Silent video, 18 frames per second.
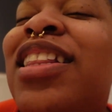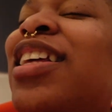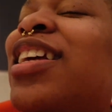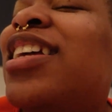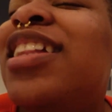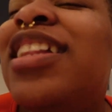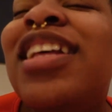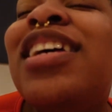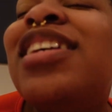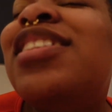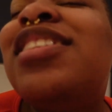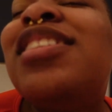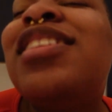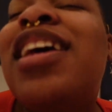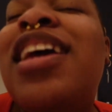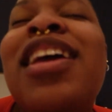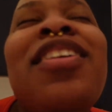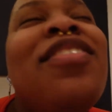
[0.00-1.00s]
thing that
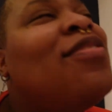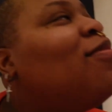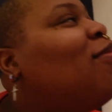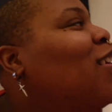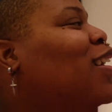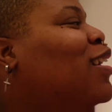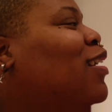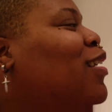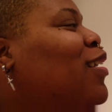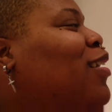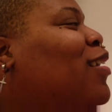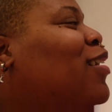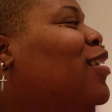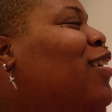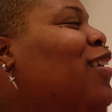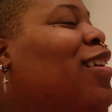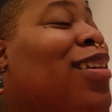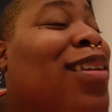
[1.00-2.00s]
saved me,
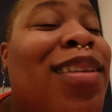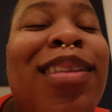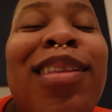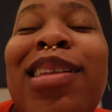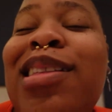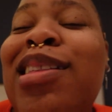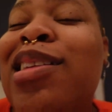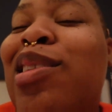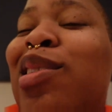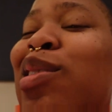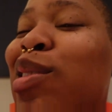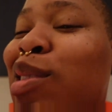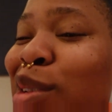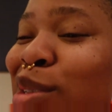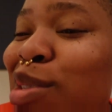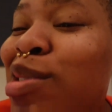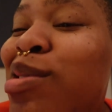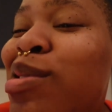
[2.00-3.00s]
the thing
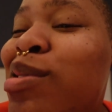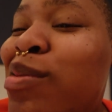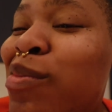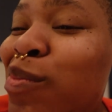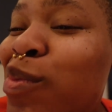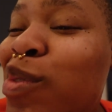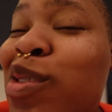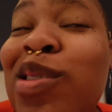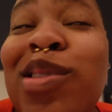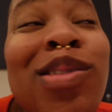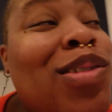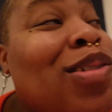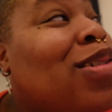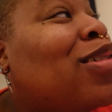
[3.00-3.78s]
that saved me,